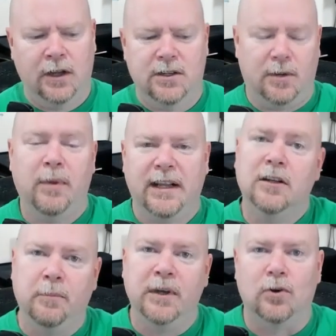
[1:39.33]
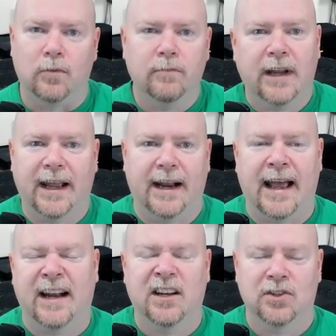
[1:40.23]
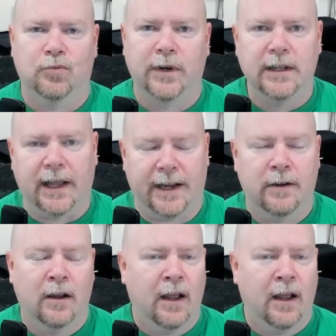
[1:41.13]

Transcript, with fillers: somebody in the middle can act as a relay.